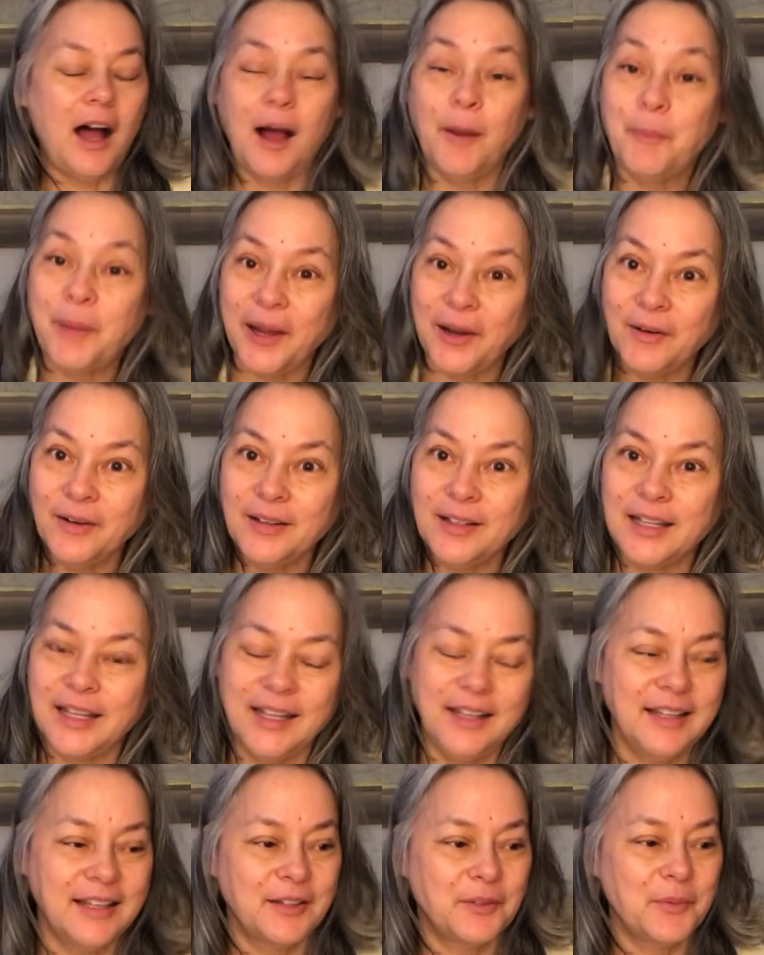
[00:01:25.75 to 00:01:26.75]

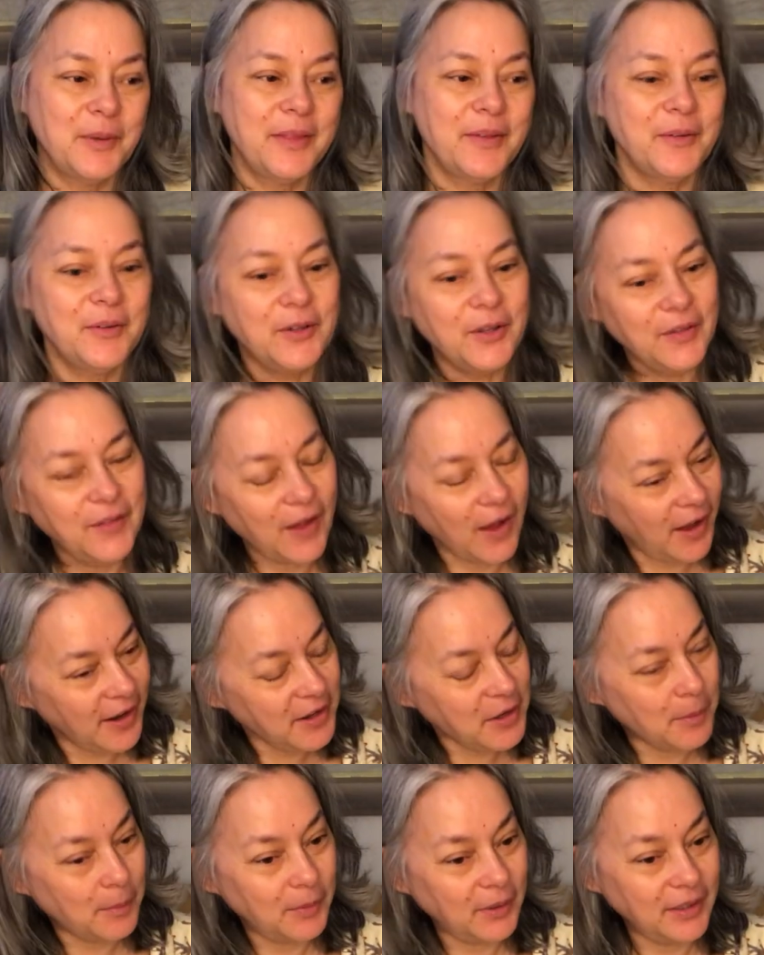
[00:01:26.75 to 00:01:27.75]
Apparently, because when they were doing the
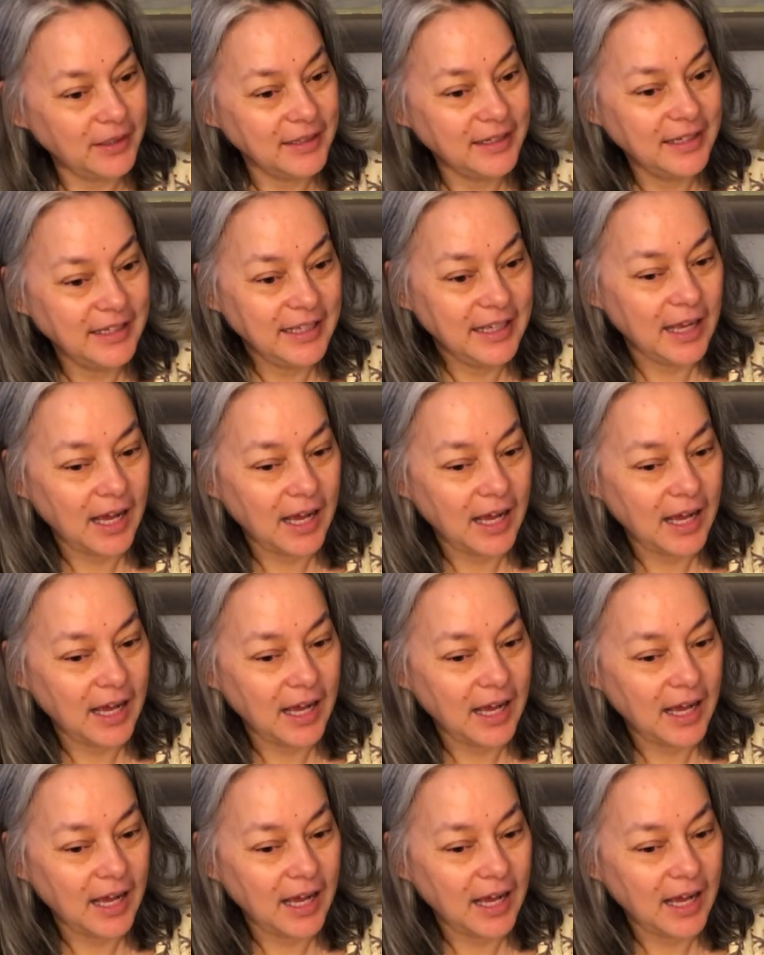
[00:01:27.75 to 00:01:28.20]
audiobook,